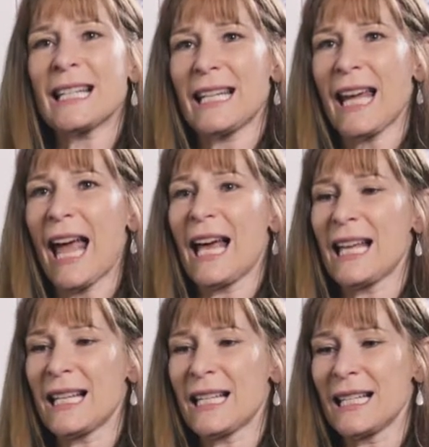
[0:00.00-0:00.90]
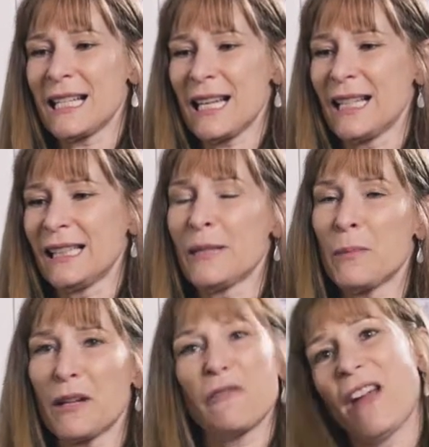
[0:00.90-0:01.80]
he has an
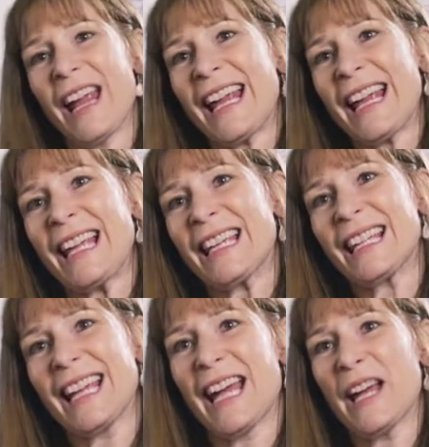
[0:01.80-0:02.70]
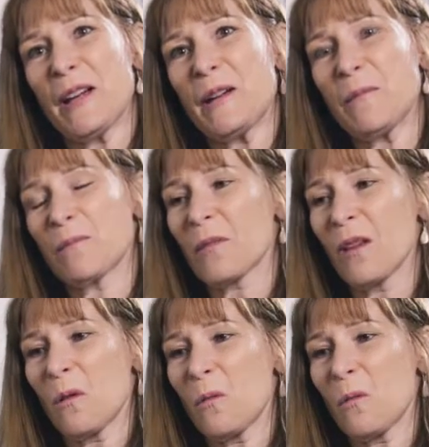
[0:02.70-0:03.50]
Olympic van um,